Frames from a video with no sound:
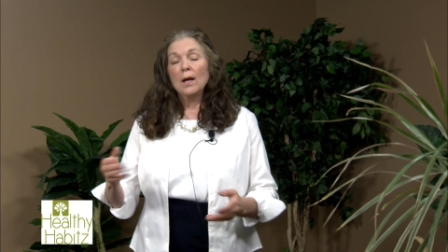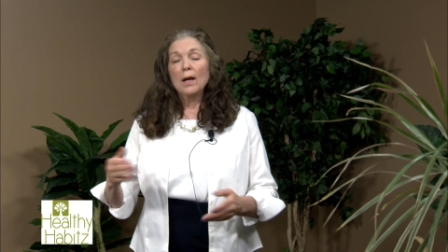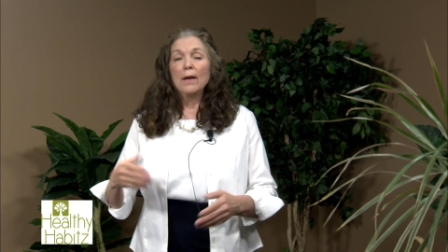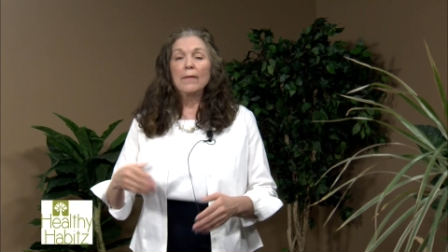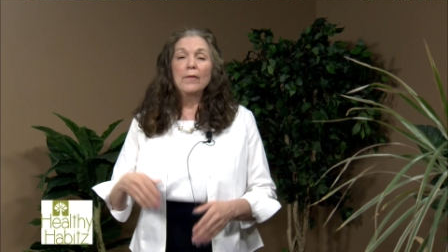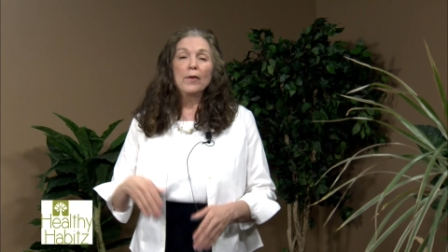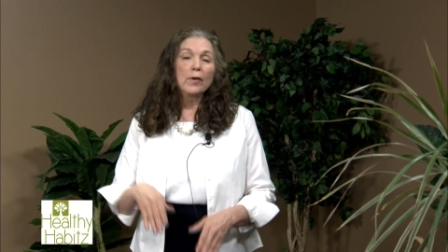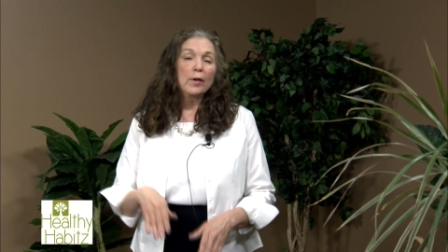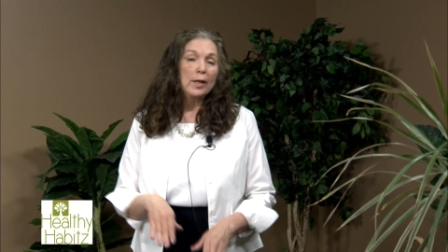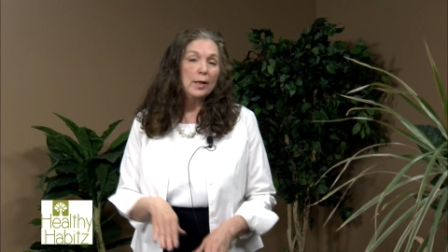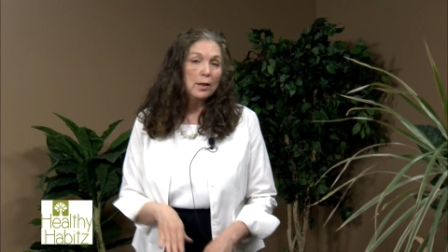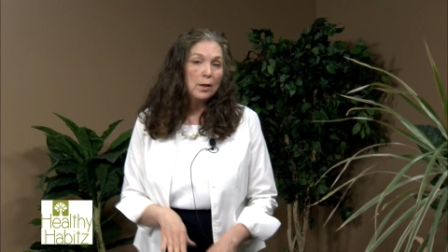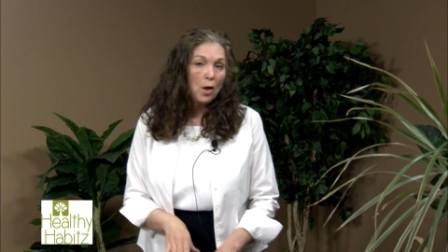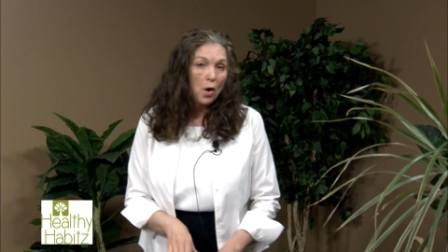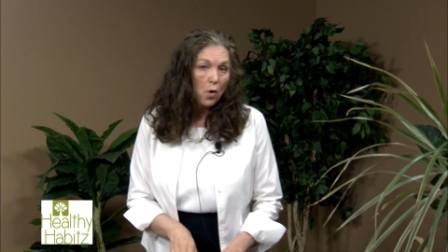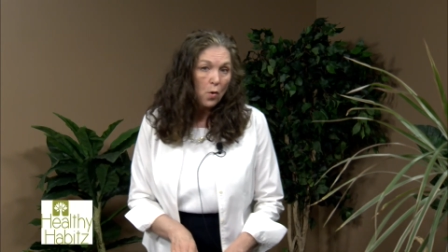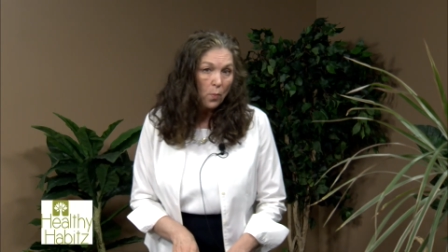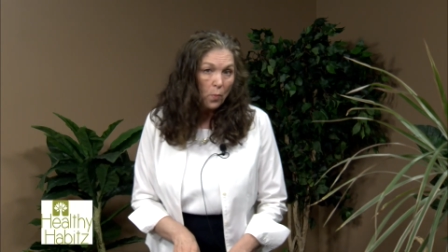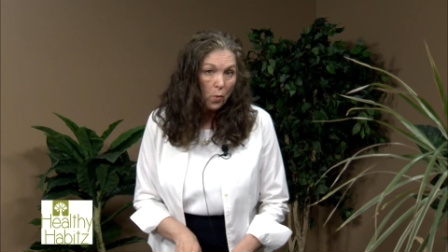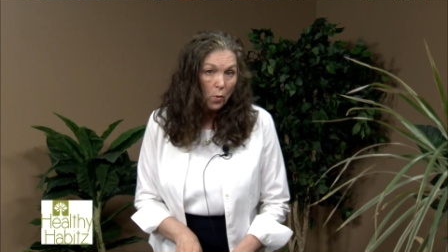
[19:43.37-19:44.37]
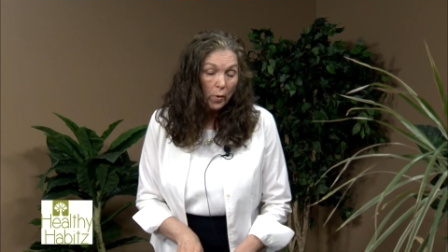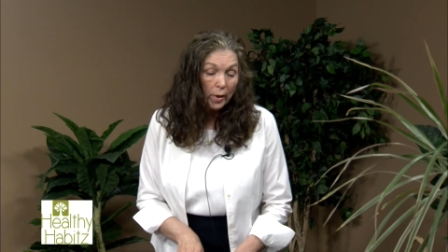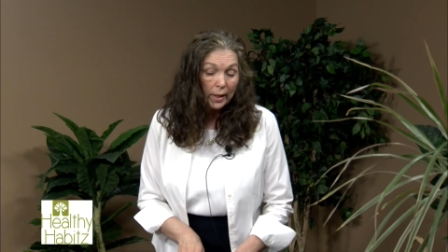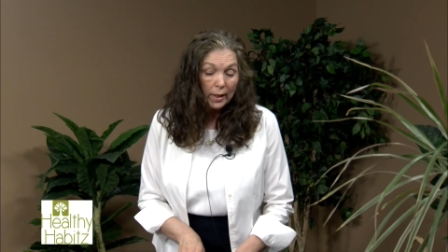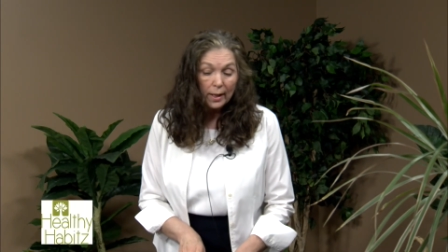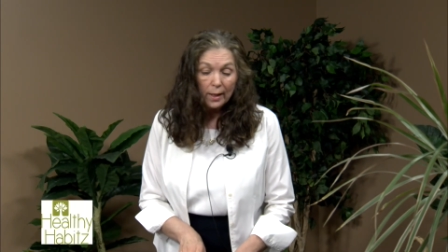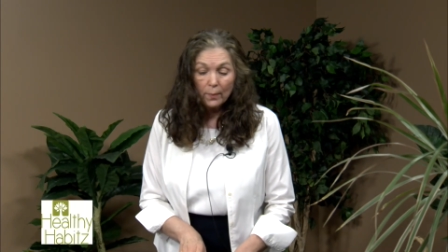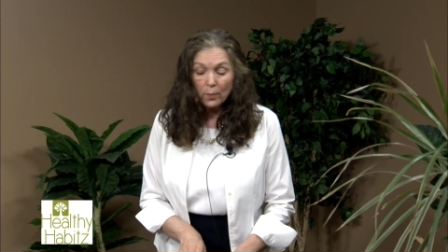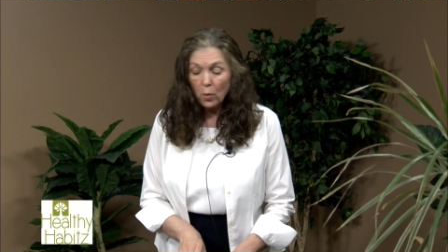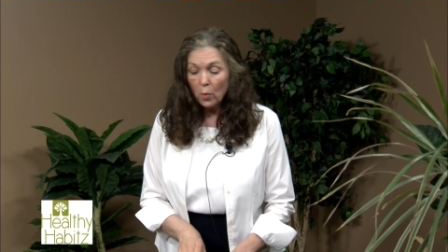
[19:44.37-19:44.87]
a very low
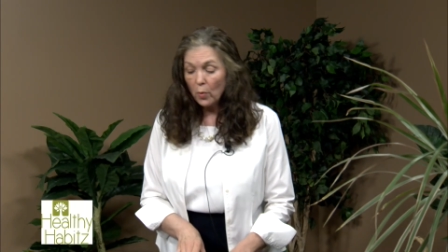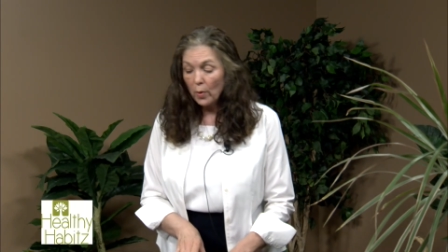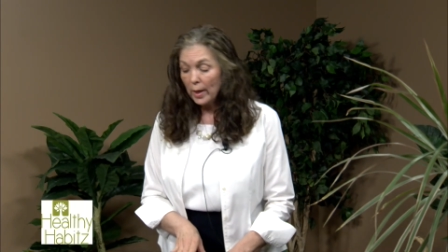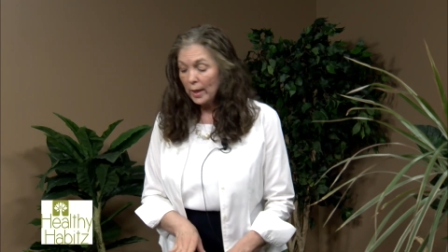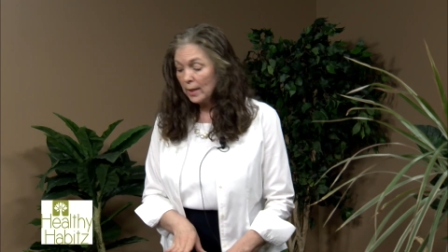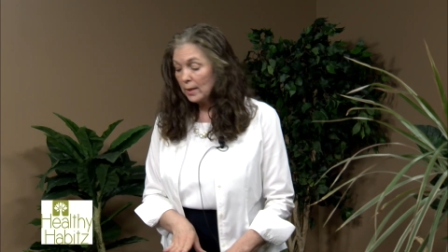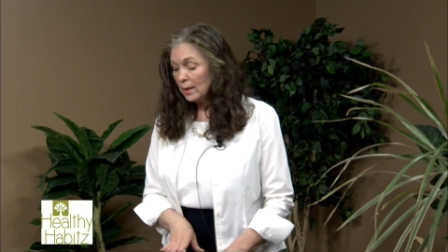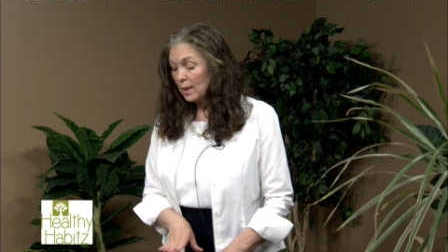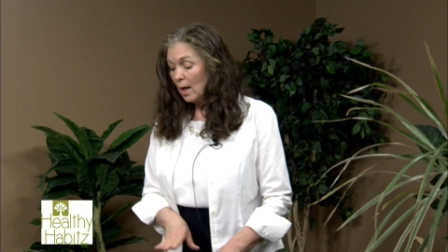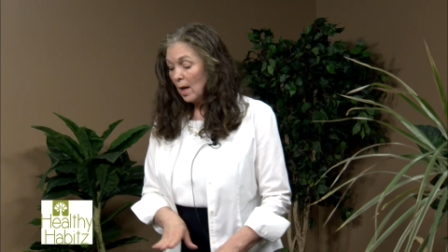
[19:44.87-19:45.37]
boiling point.